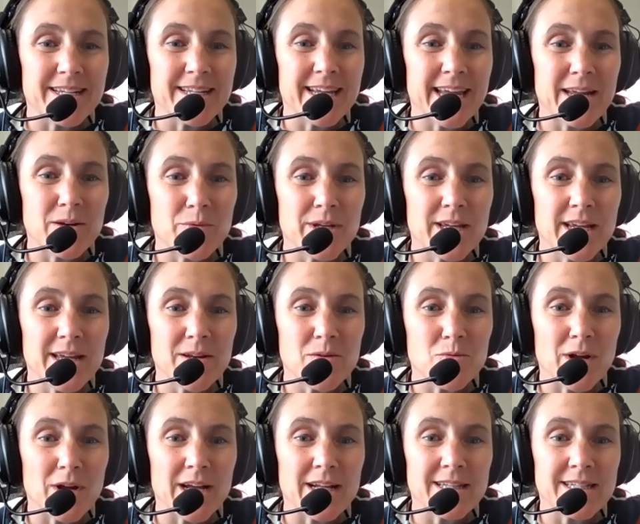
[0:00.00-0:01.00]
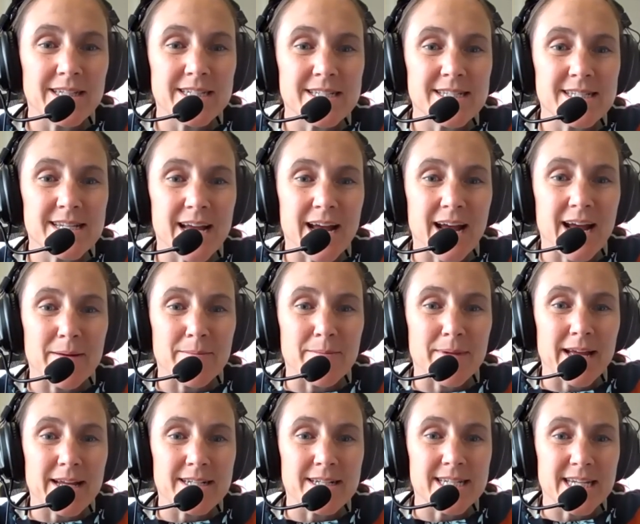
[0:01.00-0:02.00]
Can we get rallies
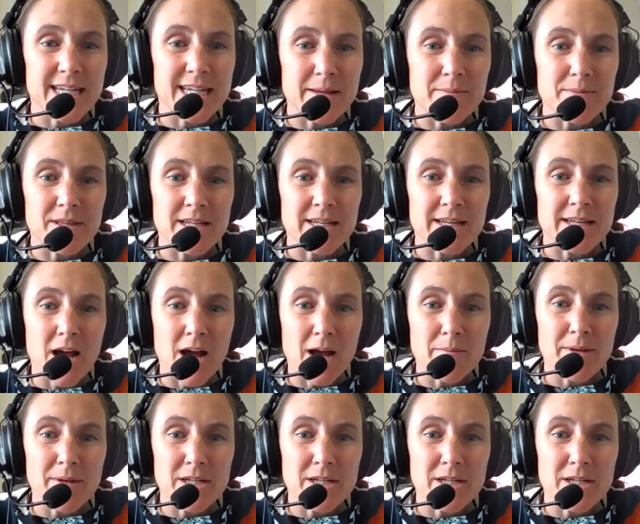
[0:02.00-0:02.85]
to keep the Nob